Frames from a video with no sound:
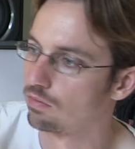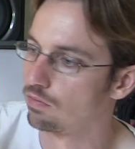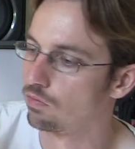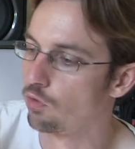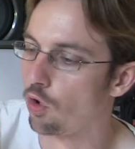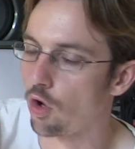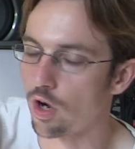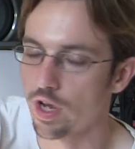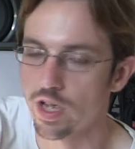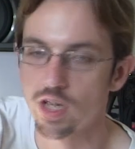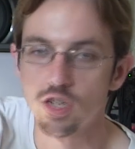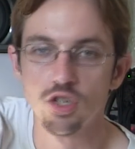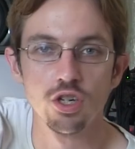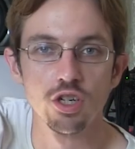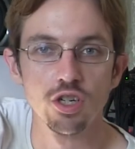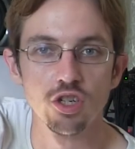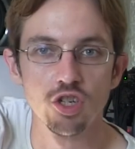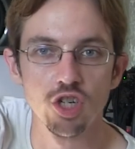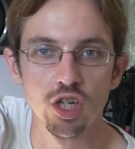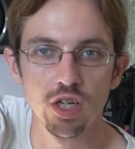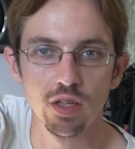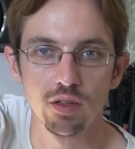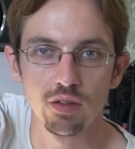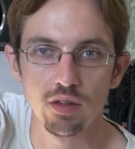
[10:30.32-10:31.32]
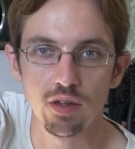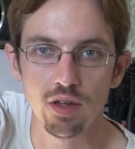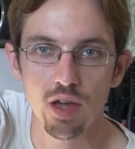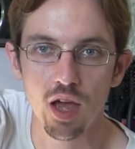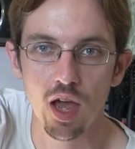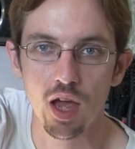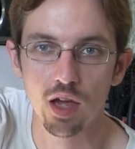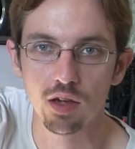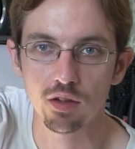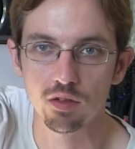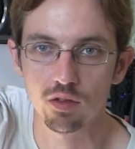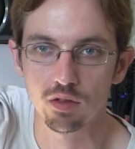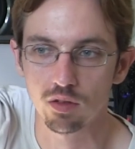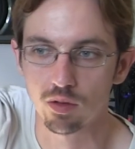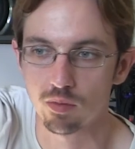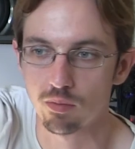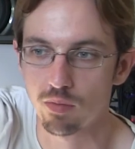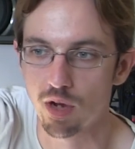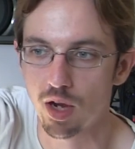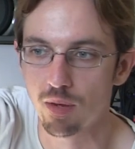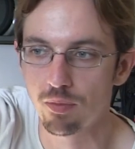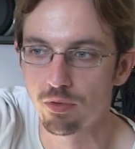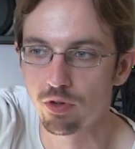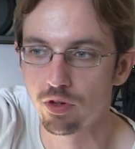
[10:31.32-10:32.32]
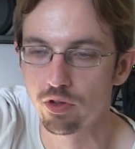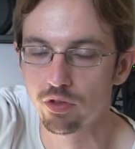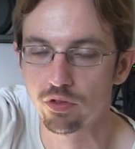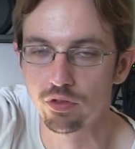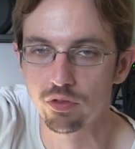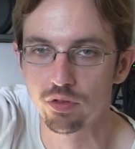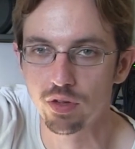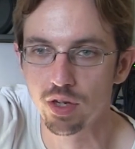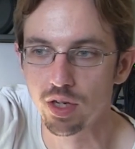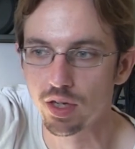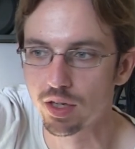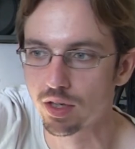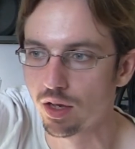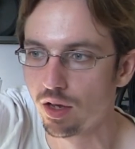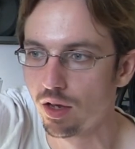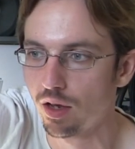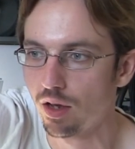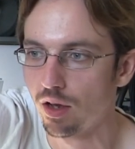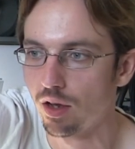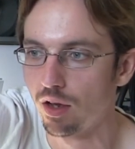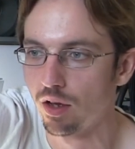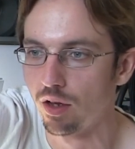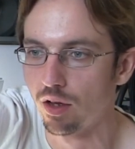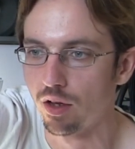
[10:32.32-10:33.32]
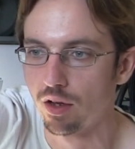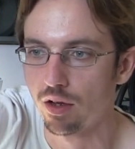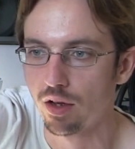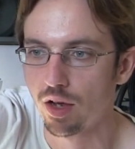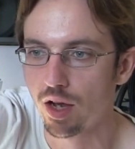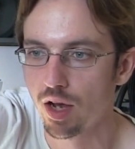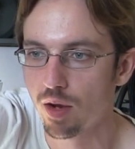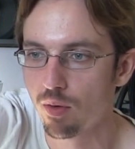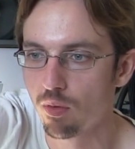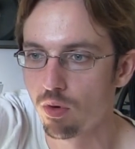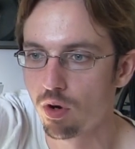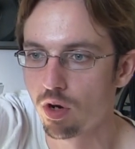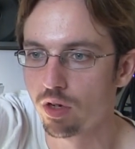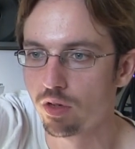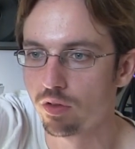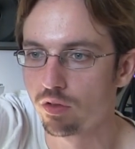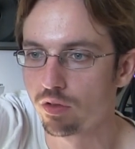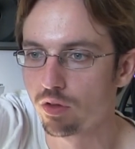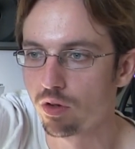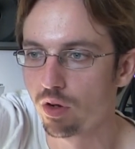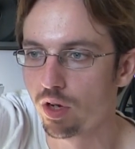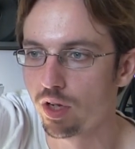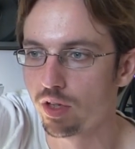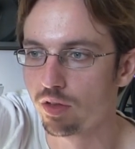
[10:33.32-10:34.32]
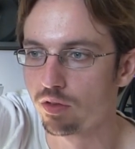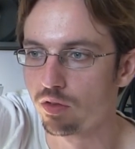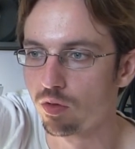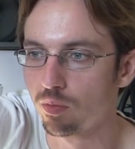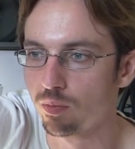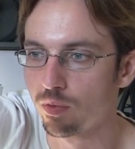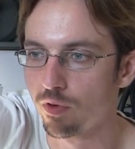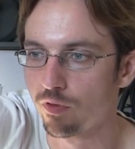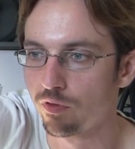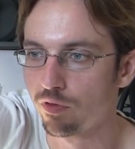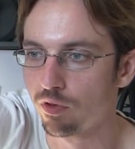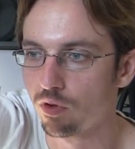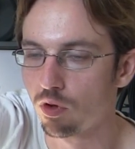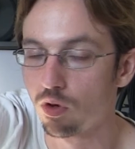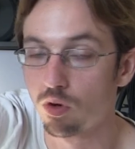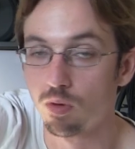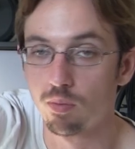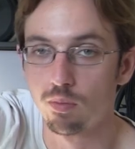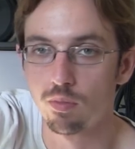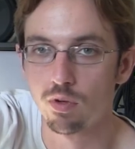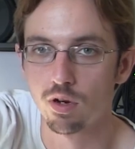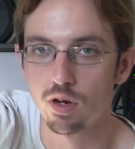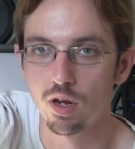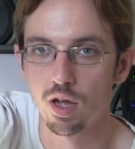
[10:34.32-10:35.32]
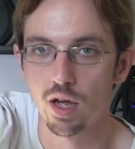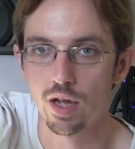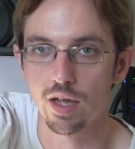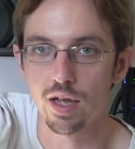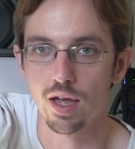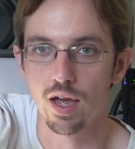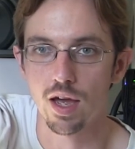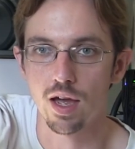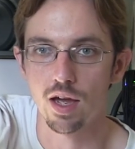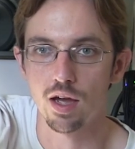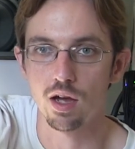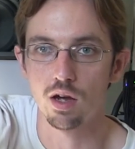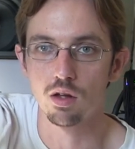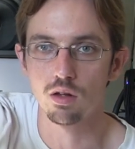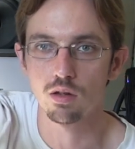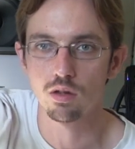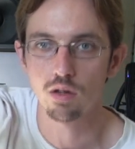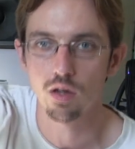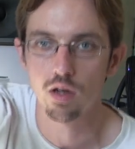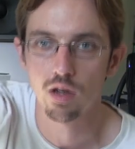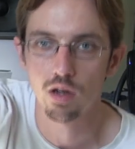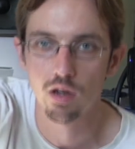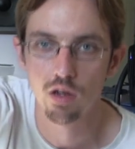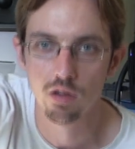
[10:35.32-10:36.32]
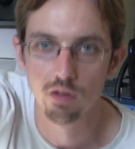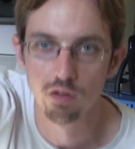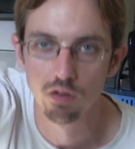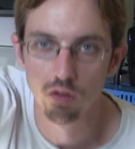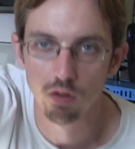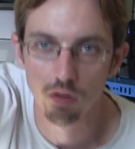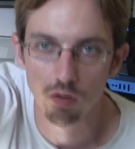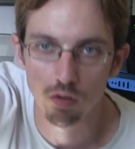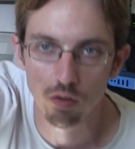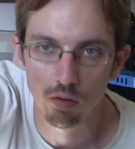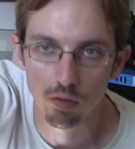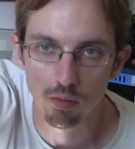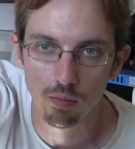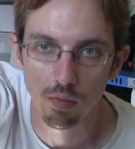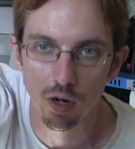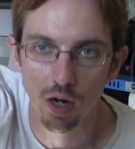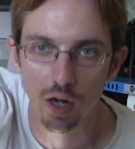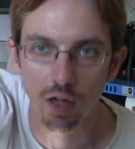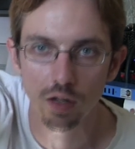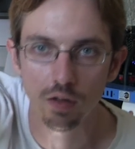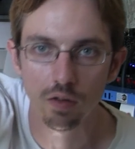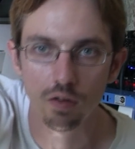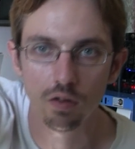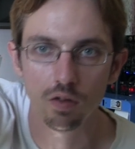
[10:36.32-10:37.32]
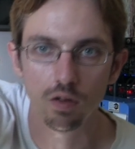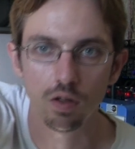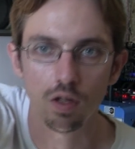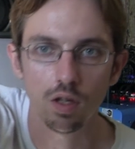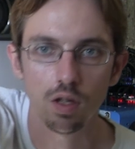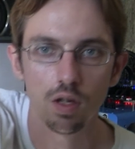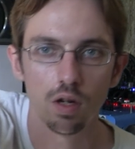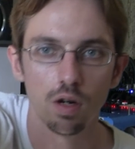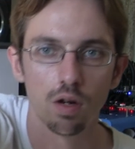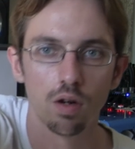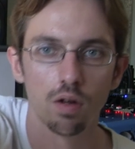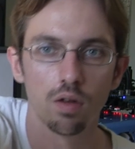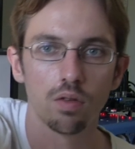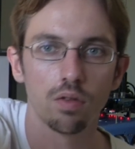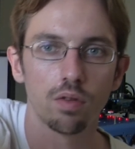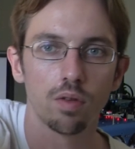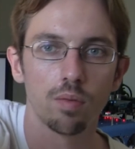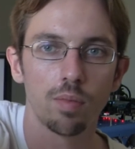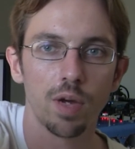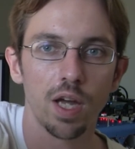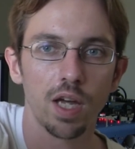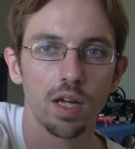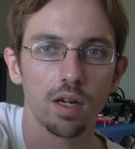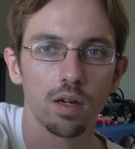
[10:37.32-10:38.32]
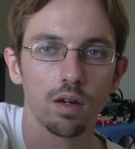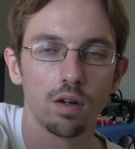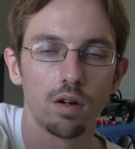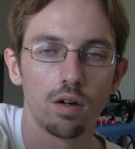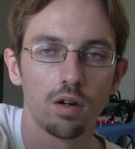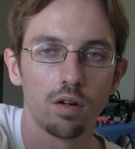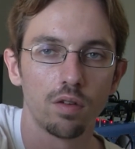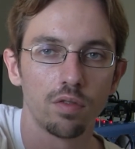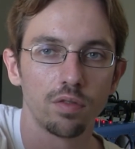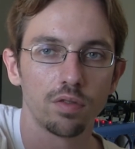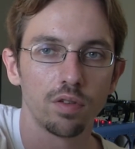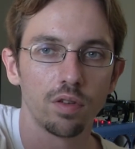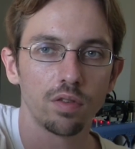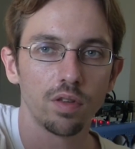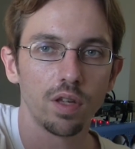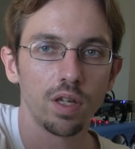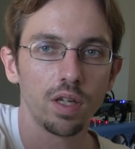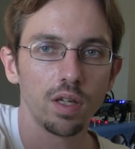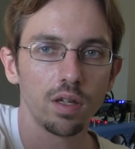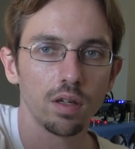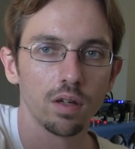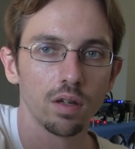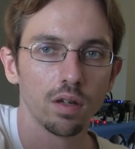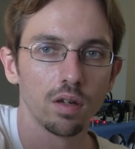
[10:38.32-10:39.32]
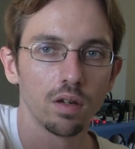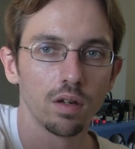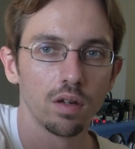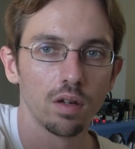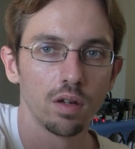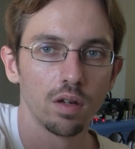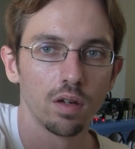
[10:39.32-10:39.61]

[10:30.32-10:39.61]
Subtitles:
Voyager GTX memory stick. That one is going to perform like hell, as you might see on the back of the thing.